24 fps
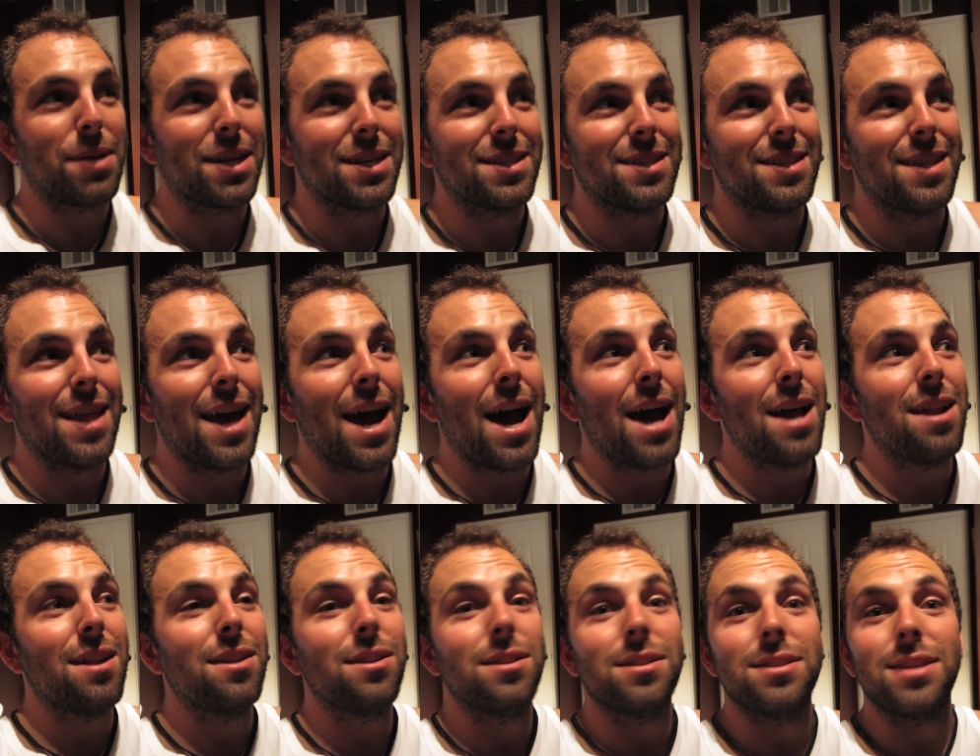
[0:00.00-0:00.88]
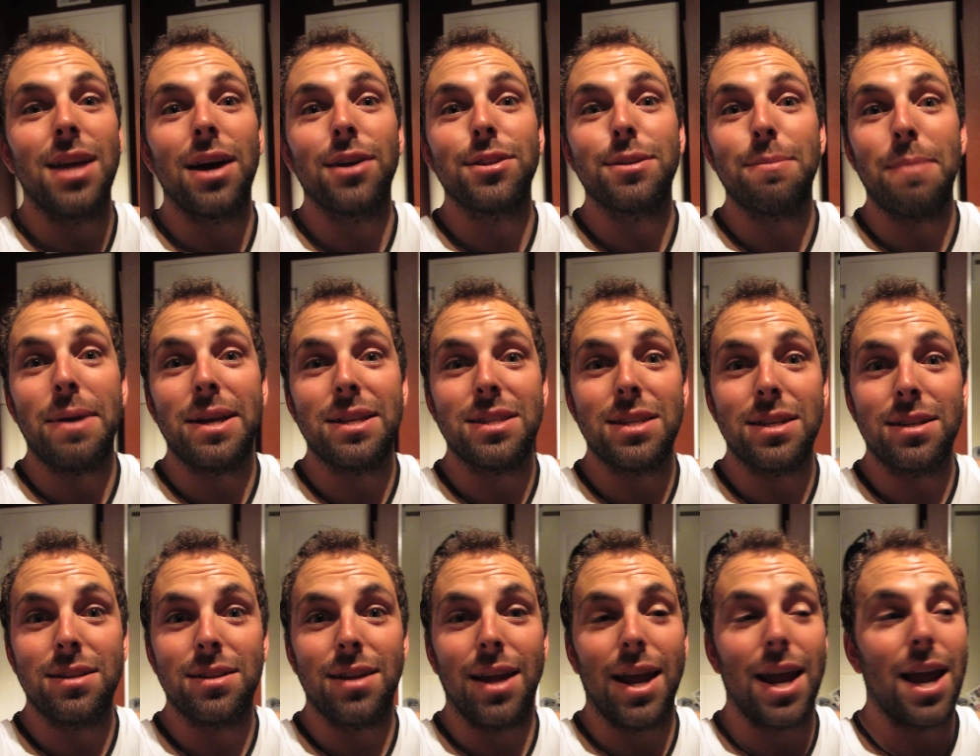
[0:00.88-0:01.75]
Because that sounds
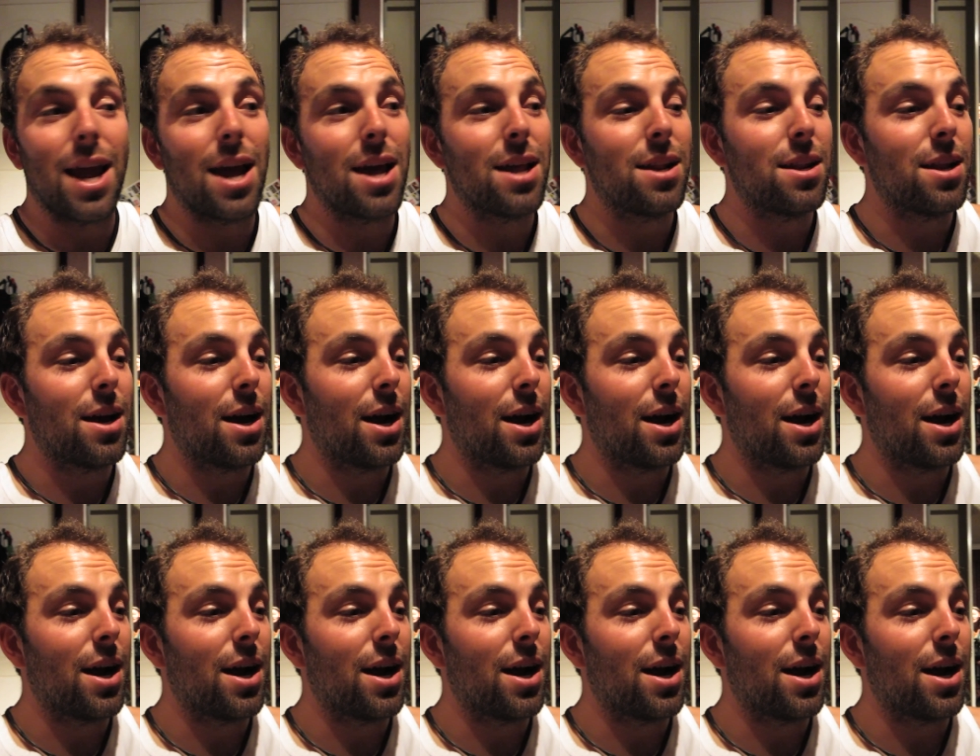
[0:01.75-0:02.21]
amazing, and